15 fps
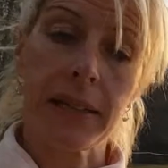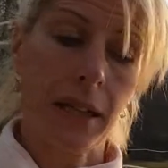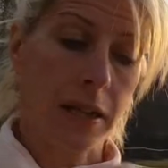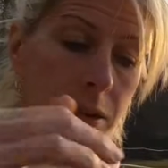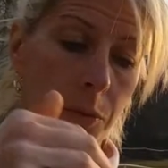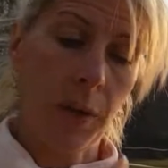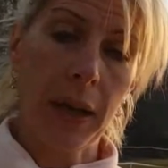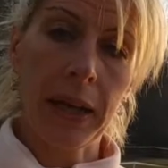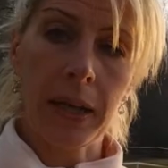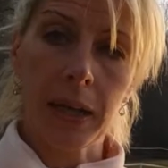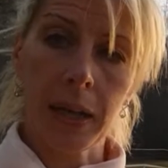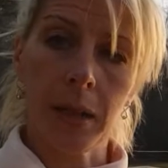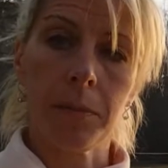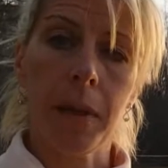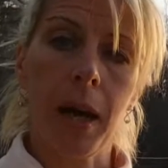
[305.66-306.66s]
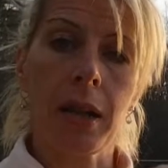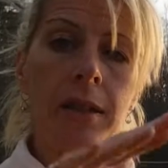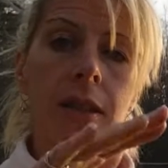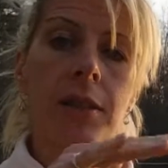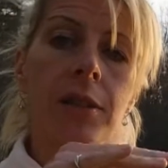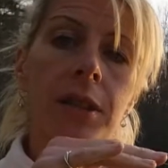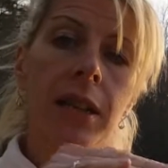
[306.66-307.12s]
tucked away in a little box
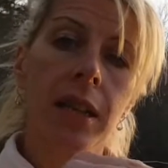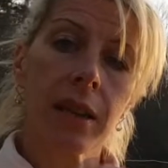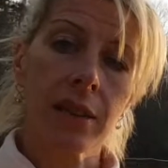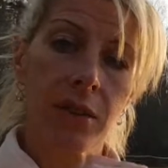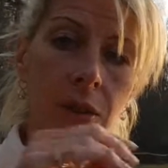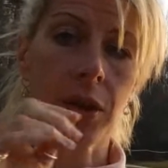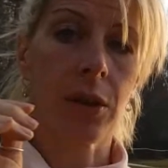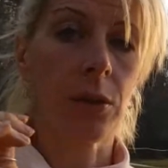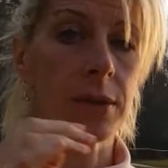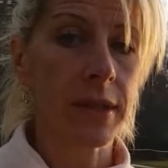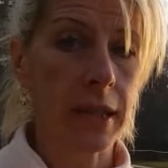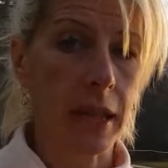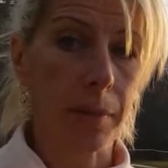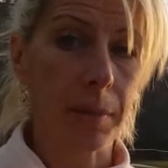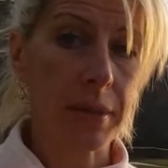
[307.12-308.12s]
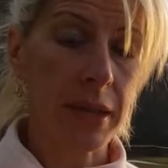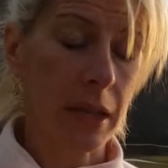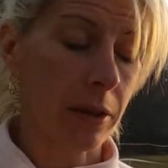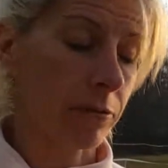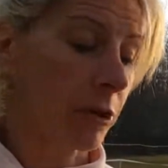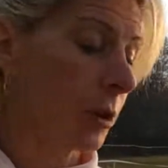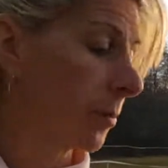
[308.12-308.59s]
underneath so they don't take up a ton
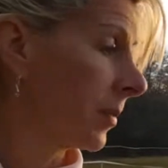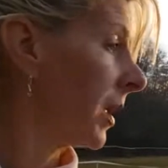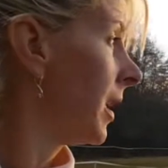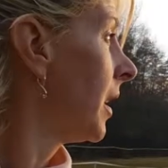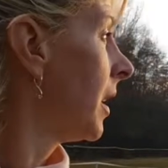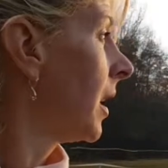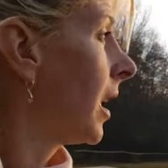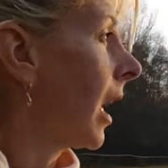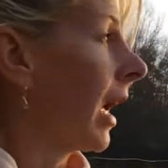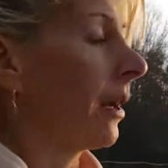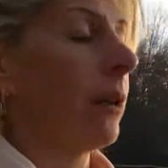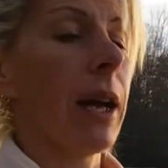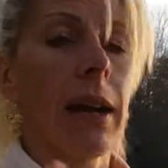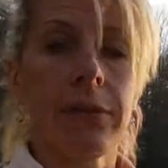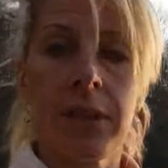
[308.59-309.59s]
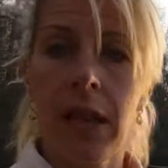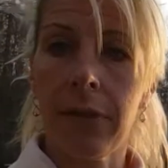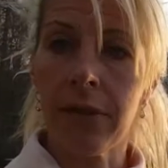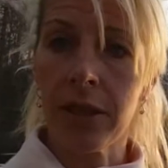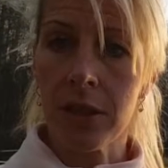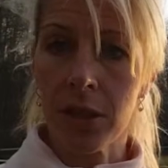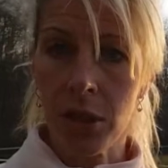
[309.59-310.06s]
of room. I don't have to have
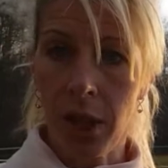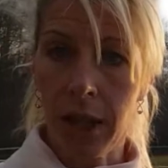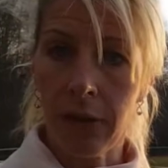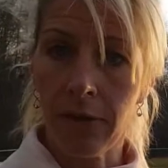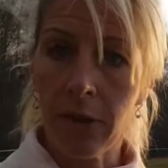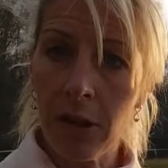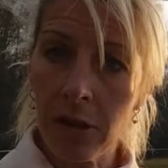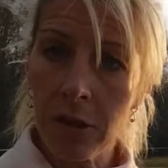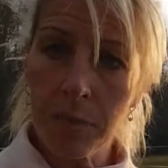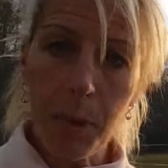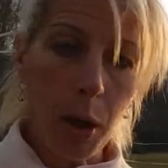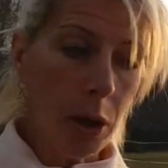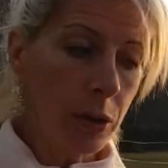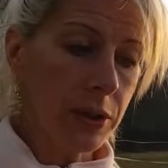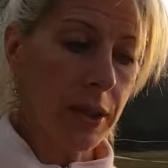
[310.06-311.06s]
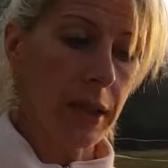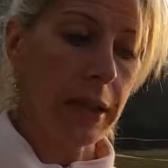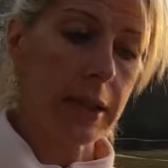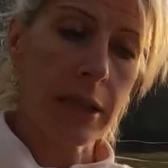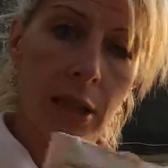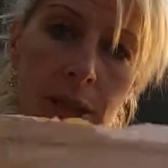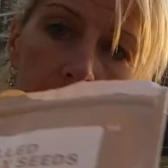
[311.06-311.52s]
this giant Vittles vault.
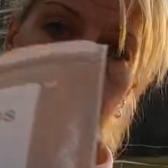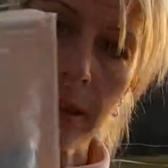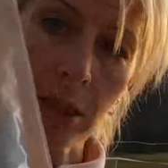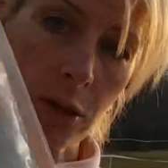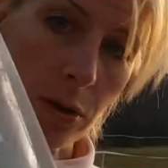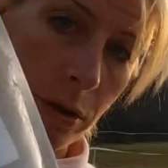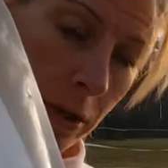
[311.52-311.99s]
It's just these cute